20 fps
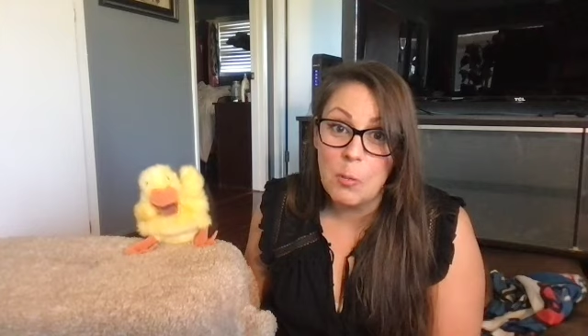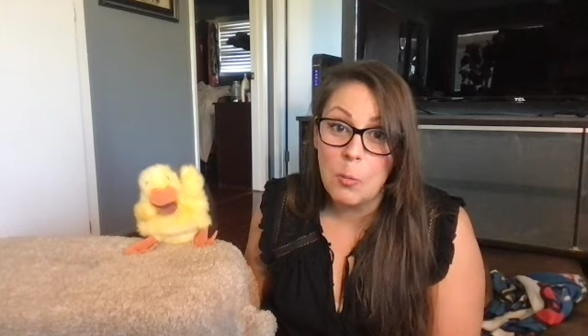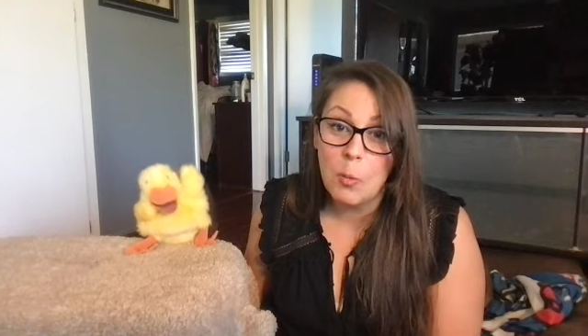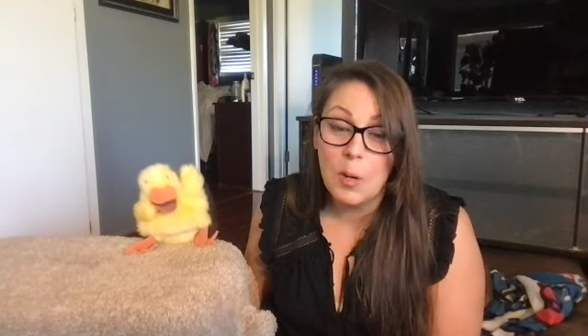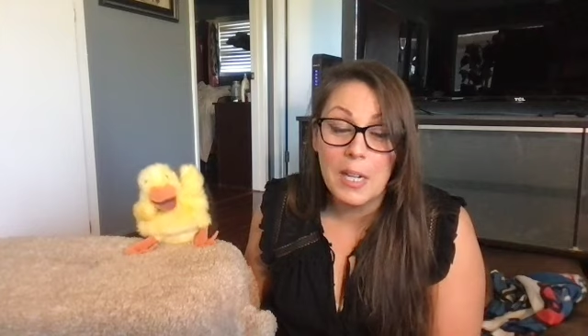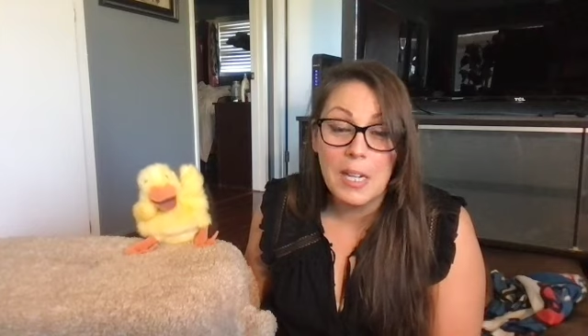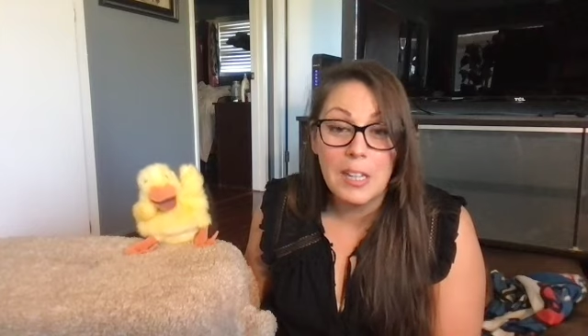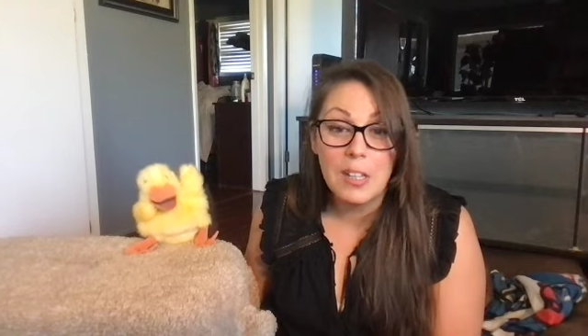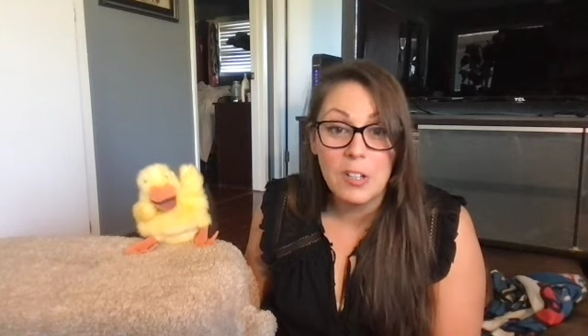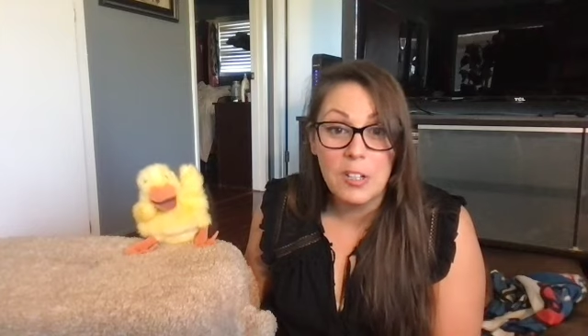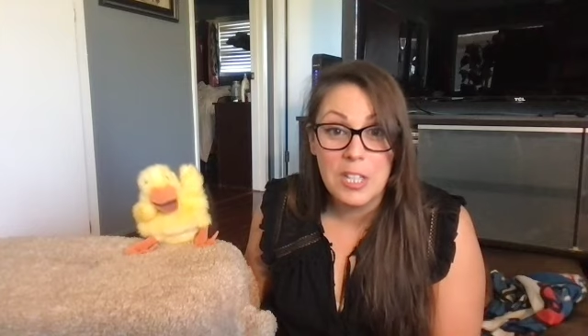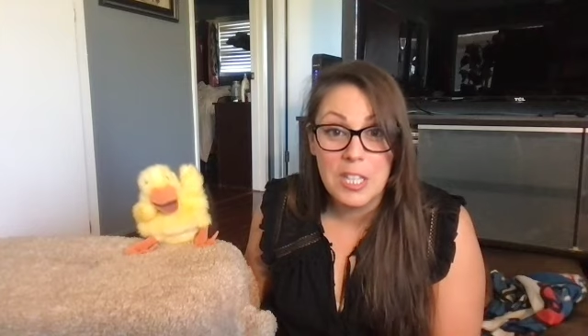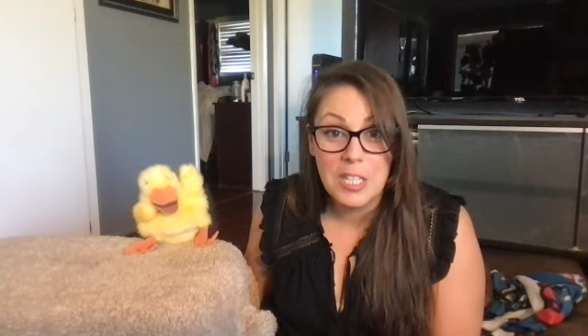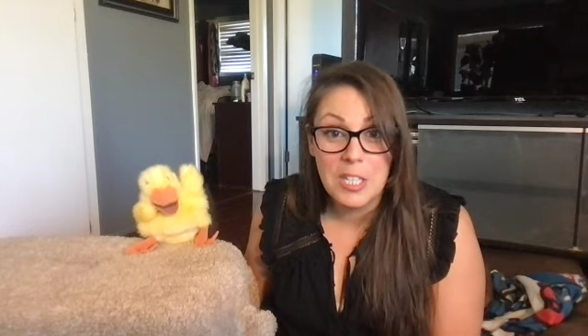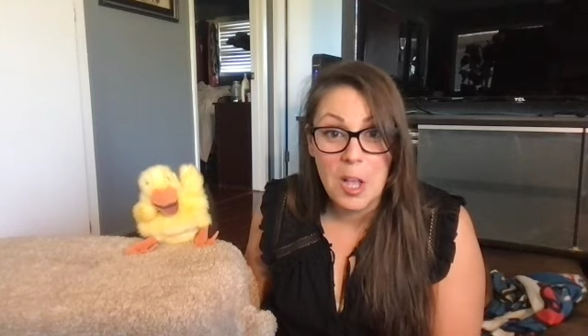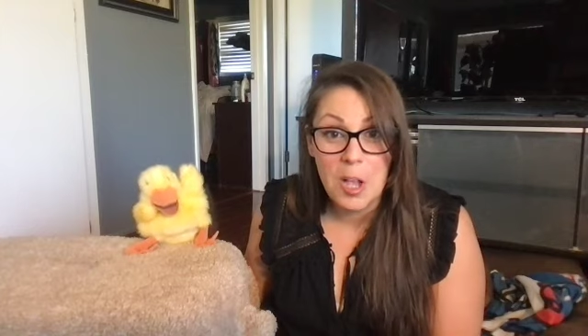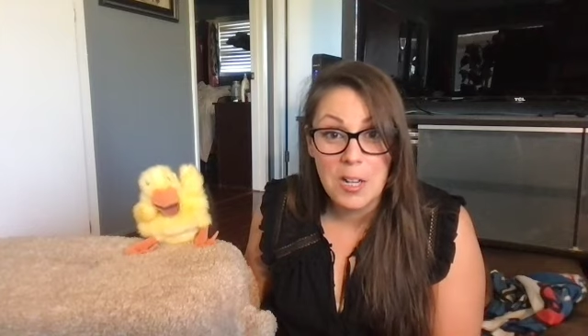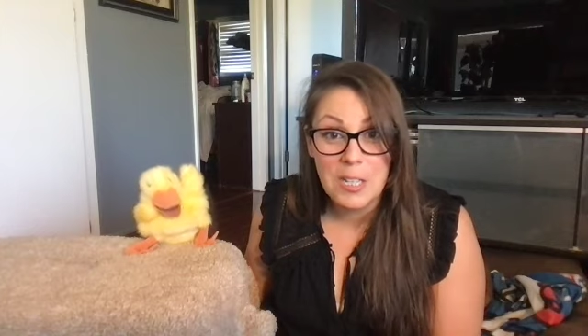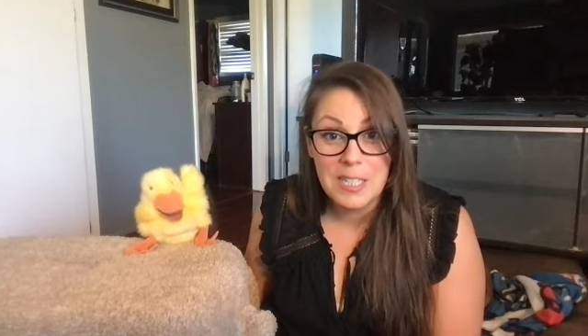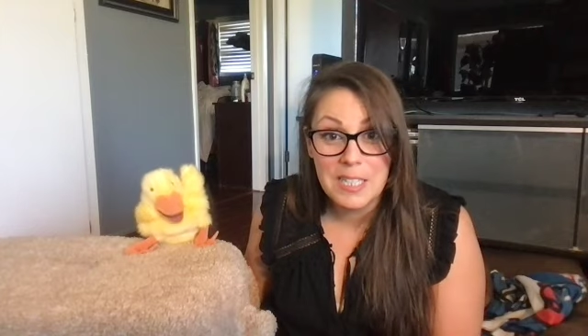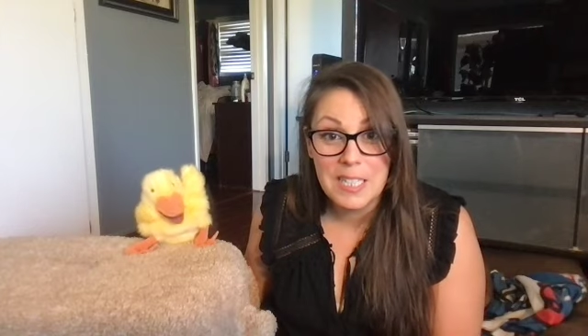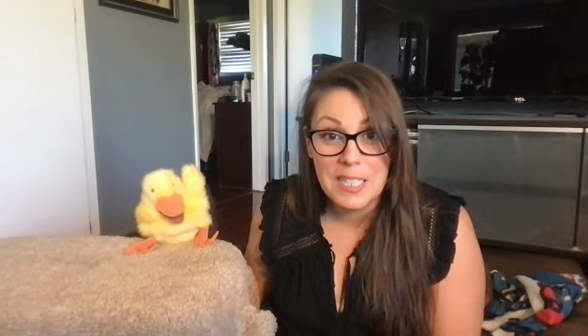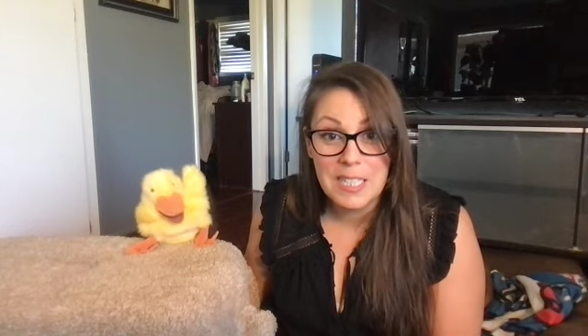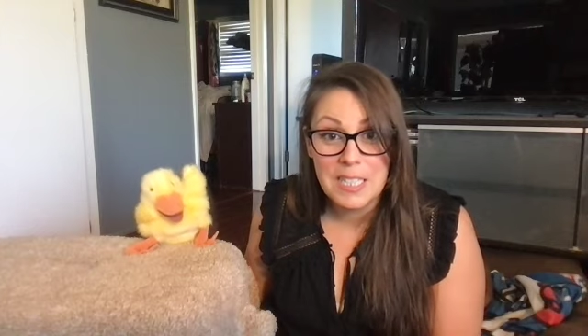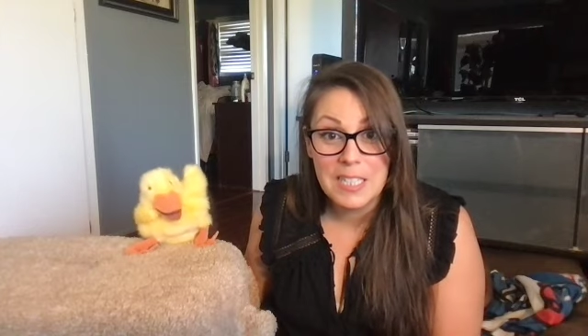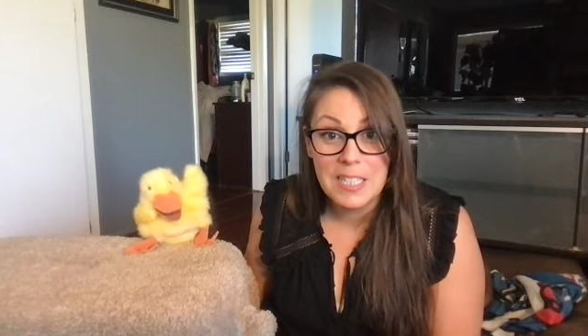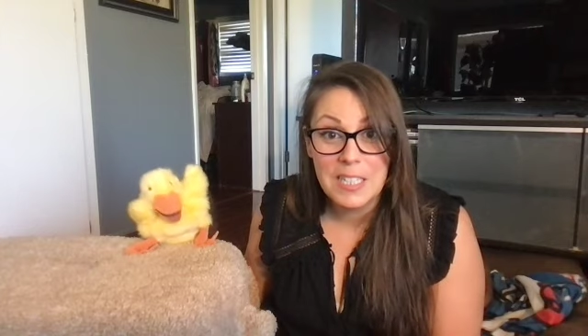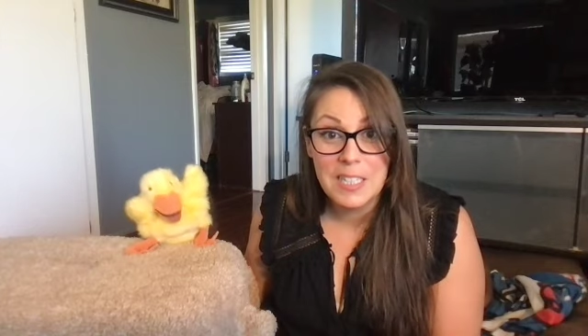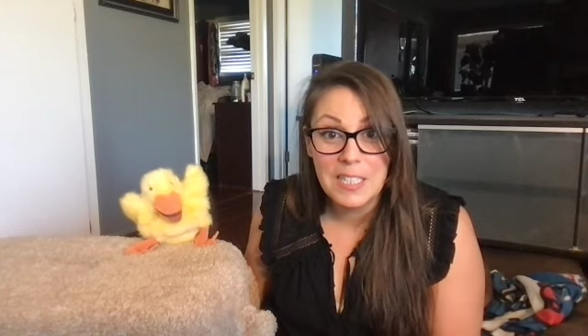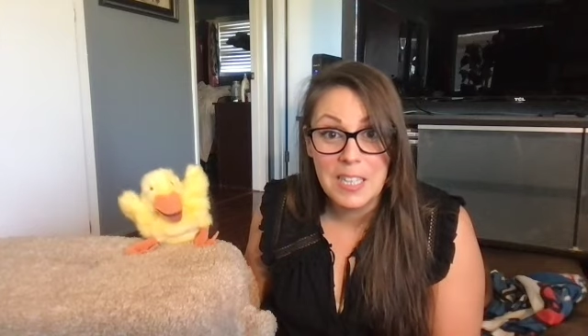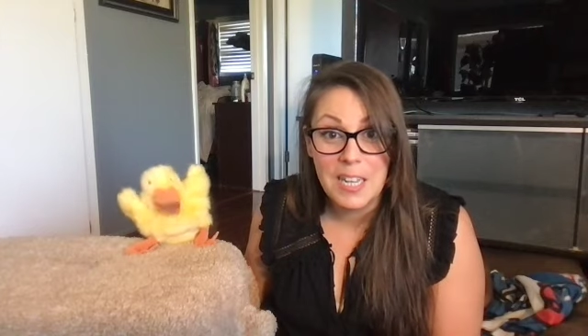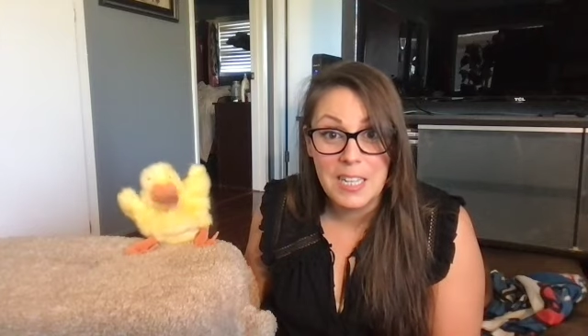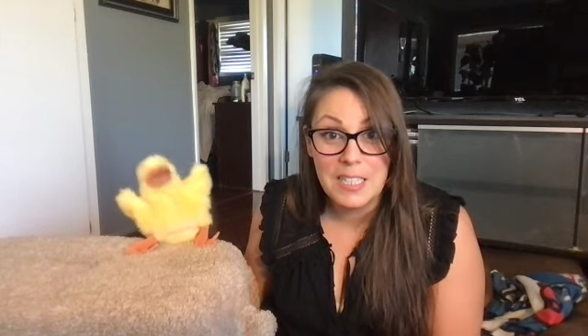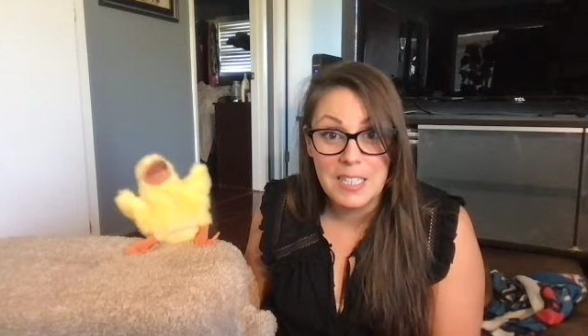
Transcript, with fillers: we're going to learn the song Six Little Ducks,